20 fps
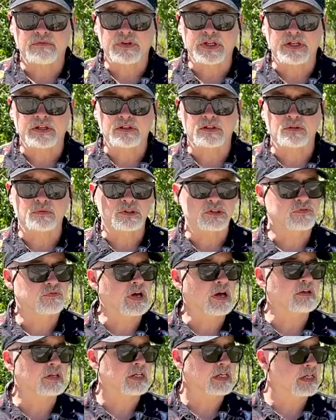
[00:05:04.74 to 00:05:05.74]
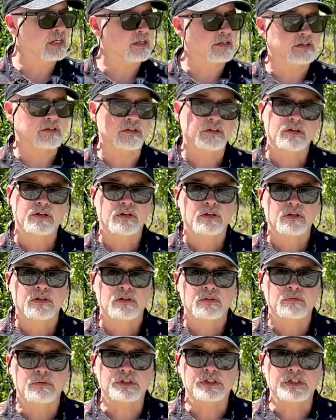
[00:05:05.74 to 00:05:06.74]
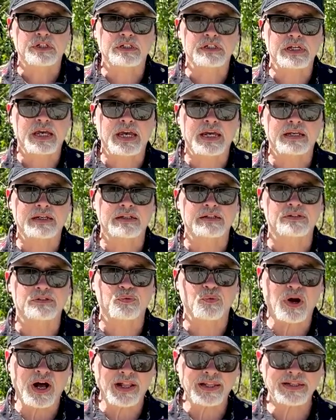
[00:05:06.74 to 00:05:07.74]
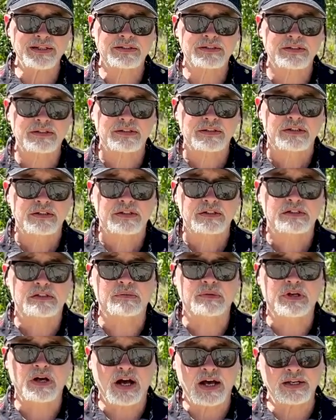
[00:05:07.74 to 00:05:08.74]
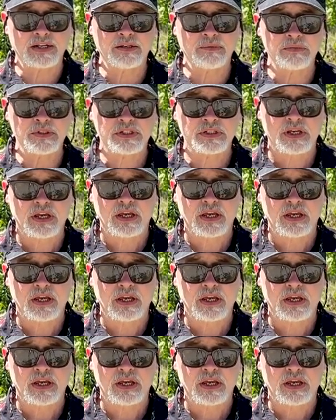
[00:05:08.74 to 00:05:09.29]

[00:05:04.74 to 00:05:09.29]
vehicle was found here, which contained his wallet, some condoms,